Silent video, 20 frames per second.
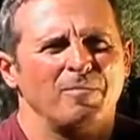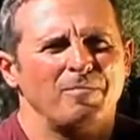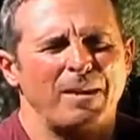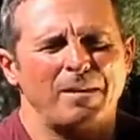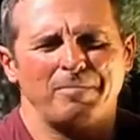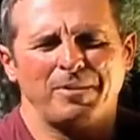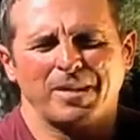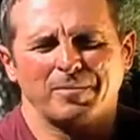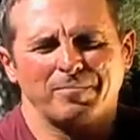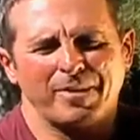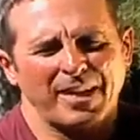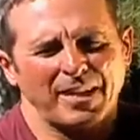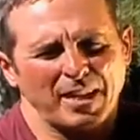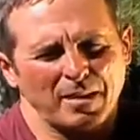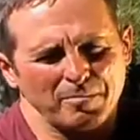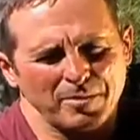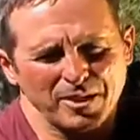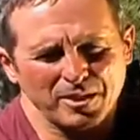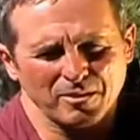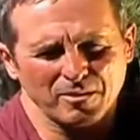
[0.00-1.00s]
maybe it may
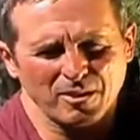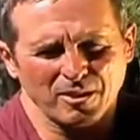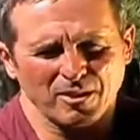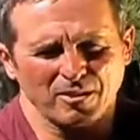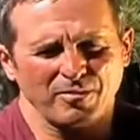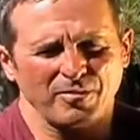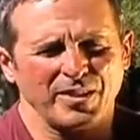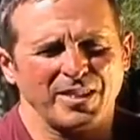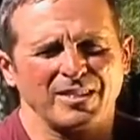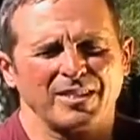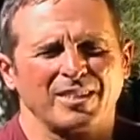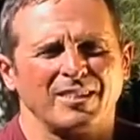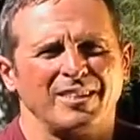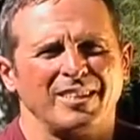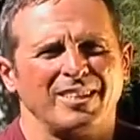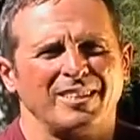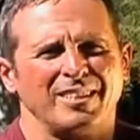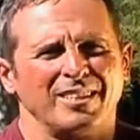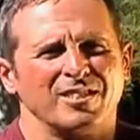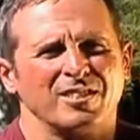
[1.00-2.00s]
not be stronger
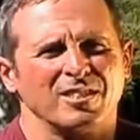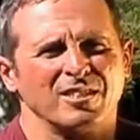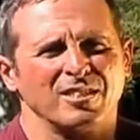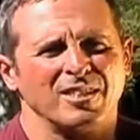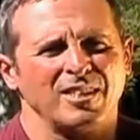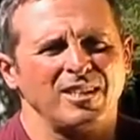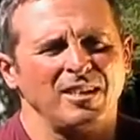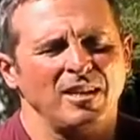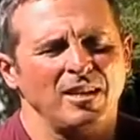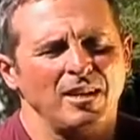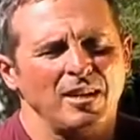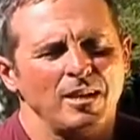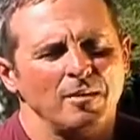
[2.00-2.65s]
physically initially.